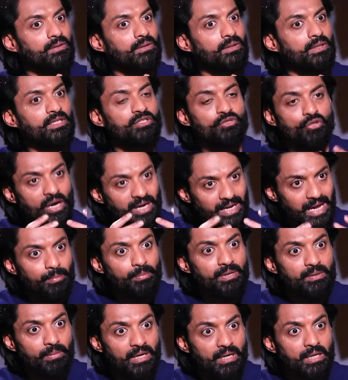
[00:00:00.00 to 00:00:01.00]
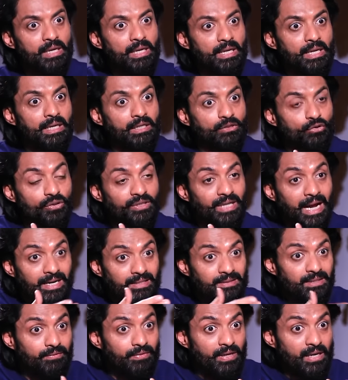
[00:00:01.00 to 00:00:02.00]
It's not happening. But so that is
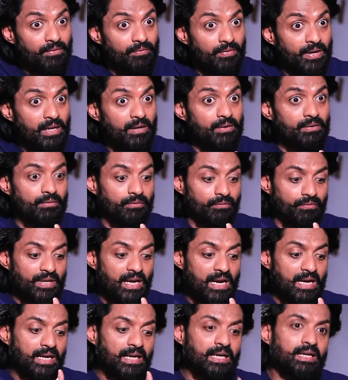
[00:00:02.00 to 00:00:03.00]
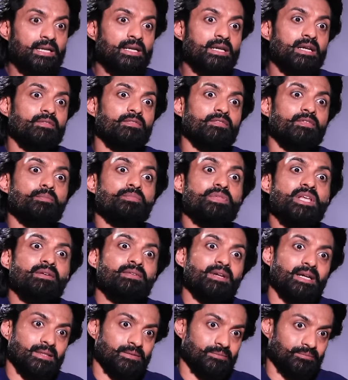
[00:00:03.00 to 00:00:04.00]
a way where we are correcting it from
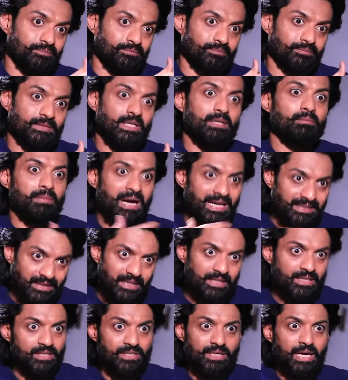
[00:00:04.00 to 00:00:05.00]
Devara mass age inch.